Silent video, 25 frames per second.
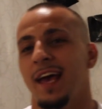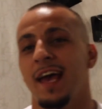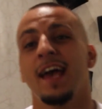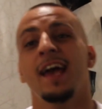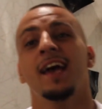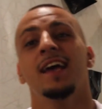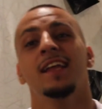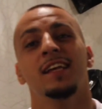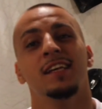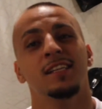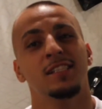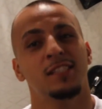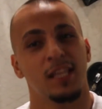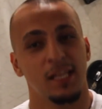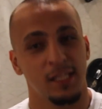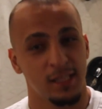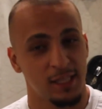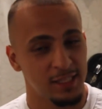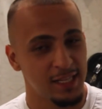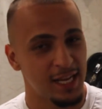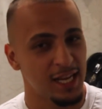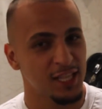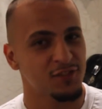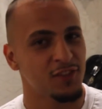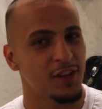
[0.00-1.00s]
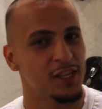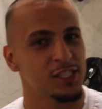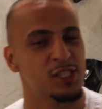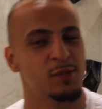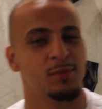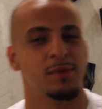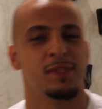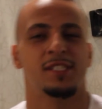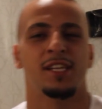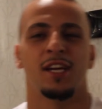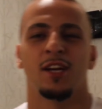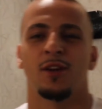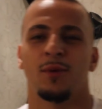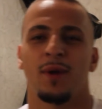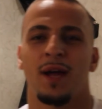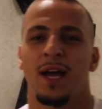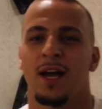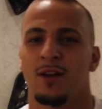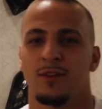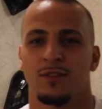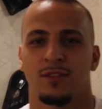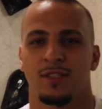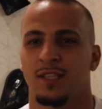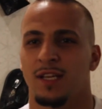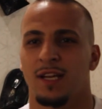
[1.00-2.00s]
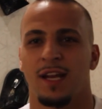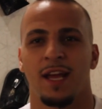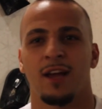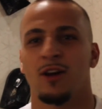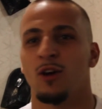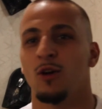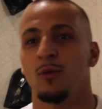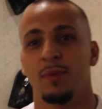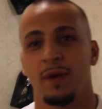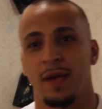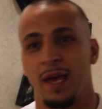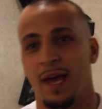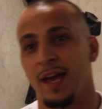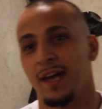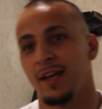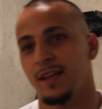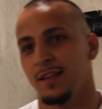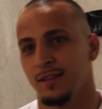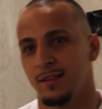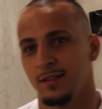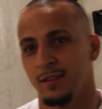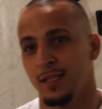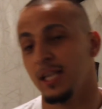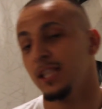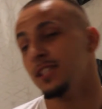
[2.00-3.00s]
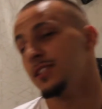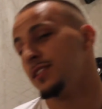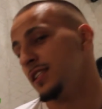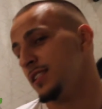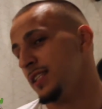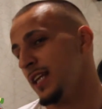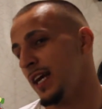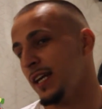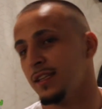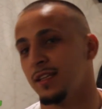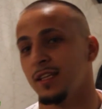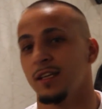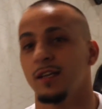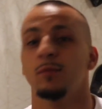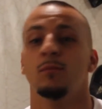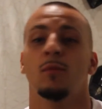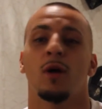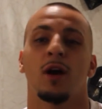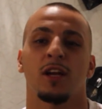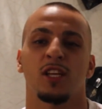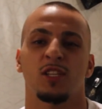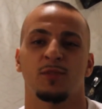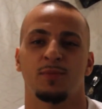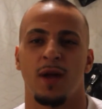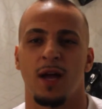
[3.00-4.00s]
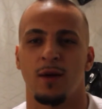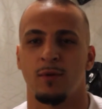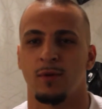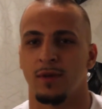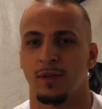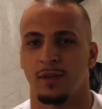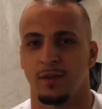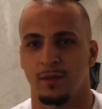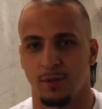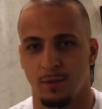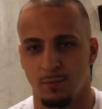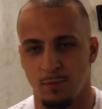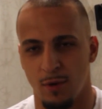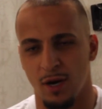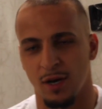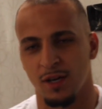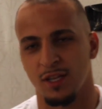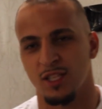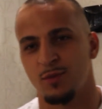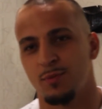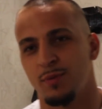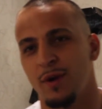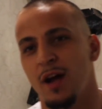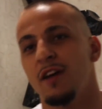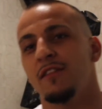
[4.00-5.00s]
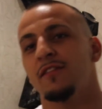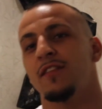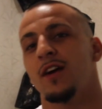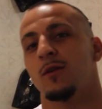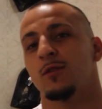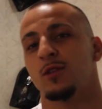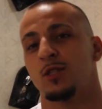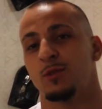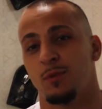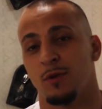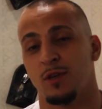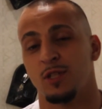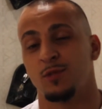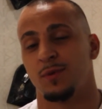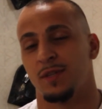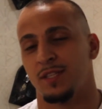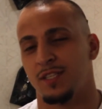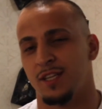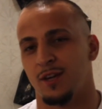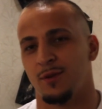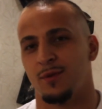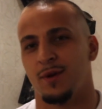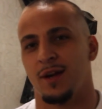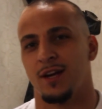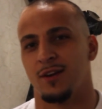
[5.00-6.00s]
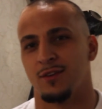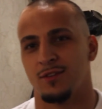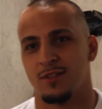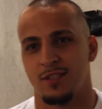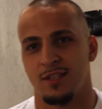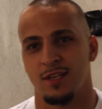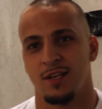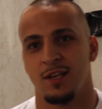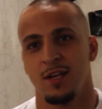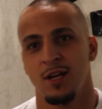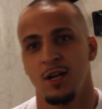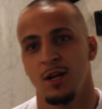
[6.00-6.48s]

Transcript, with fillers: And it, the next fight should be 10 rounds. It ain't going to be 8. This is like the Marcus Browne the Marcus Browne fight was supposed to be 10 rounds.